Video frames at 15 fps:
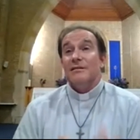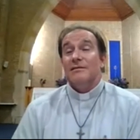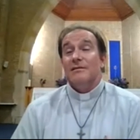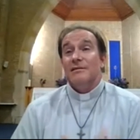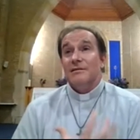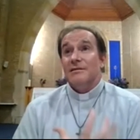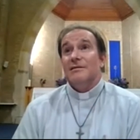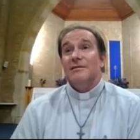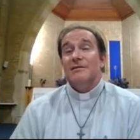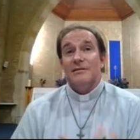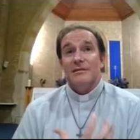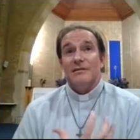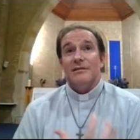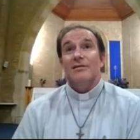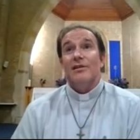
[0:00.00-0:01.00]

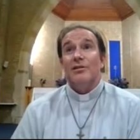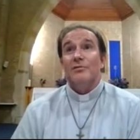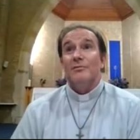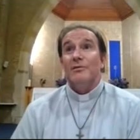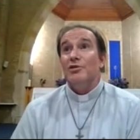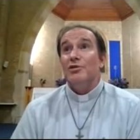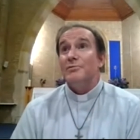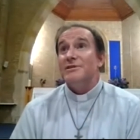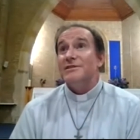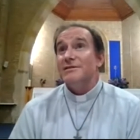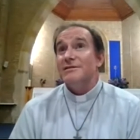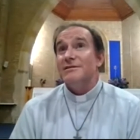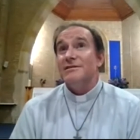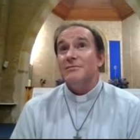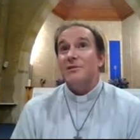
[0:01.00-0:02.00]
the
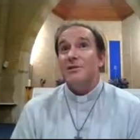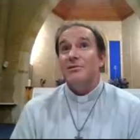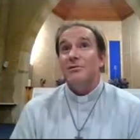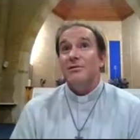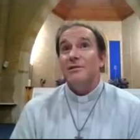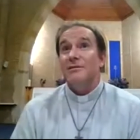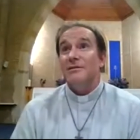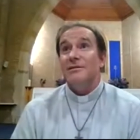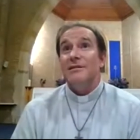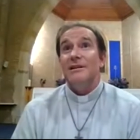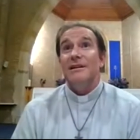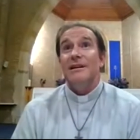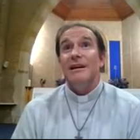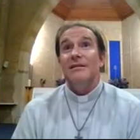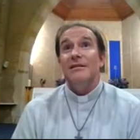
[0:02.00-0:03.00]
concupiscence that we call it
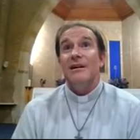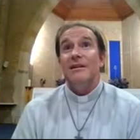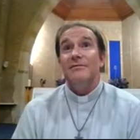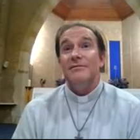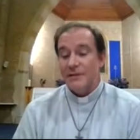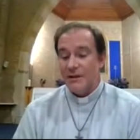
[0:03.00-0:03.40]
in, in our life.